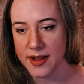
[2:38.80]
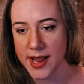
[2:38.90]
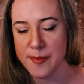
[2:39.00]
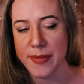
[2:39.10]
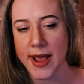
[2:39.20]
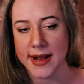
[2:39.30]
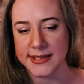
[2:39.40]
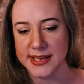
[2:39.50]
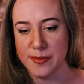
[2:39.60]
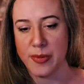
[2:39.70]

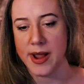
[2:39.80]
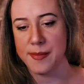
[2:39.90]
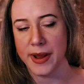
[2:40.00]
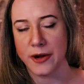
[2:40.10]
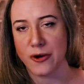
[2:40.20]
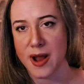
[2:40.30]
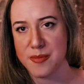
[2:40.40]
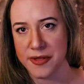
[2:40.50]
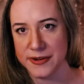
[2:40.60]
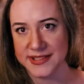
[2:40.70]
impacted by my
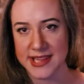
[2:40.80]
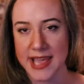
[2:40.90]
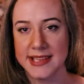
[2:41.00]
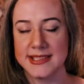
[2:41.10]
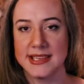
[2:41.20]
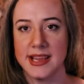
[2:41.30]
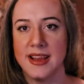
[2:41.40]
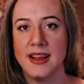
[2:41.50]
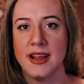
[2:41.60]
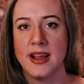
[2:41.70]
grandmother's
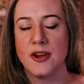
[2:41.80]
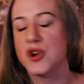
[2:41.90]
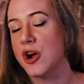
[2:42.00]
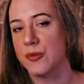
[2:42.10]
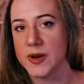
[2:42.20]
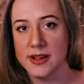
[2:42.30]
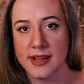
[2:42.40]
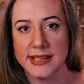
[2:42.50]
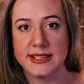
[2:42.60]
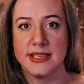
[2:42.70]
legacy, not
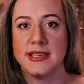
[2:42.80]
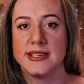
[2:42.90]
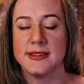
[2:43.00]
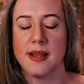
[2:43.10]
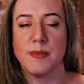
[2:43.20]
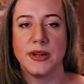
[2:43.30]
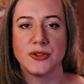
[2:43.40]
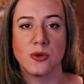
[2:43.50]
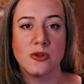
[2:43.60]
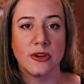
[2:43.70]
realizing it till I'm
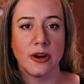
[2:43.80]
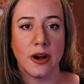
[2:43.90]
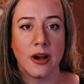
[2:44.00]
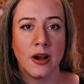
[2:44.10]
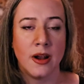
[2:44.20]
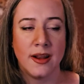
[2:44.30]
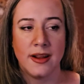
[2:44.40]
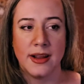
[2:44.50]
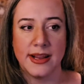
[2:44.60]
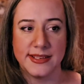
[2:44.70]
much older,
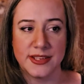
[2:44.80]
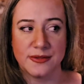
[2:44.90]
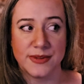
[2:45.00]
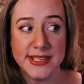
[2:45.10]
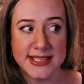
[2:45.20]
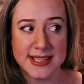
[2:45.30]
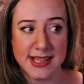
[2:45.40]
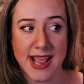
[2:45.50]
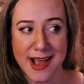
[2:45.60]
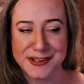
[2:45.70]
until
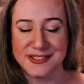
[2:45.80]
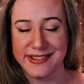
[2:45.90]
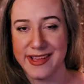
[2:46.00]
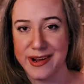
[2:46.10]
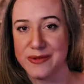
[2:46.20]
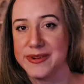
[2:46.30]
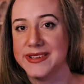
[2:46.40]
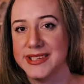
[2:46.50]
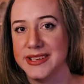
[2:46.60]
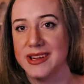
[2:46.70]
recently, actually, that I
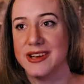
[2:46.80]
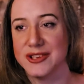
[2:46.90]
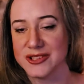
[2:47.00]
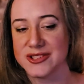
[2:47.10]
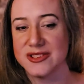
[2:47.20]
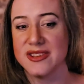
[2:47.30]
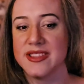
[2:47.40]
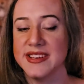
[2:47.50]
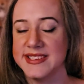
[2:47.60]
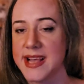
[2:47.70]
really understood
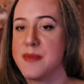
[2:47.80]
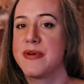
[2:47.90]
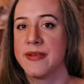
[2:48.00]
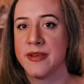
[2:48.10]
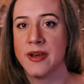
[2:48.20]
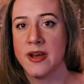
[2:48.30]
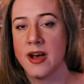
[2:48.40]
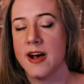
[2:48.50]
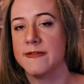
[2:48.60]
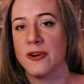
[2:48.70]
the depth
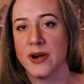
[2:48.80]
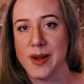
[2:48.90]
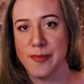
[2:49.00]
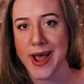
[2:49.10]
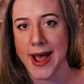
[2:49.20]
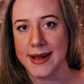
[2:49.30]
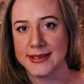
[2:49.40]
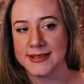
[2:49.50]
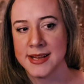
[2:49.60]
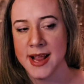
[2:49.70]
of her
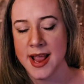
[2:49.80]
impact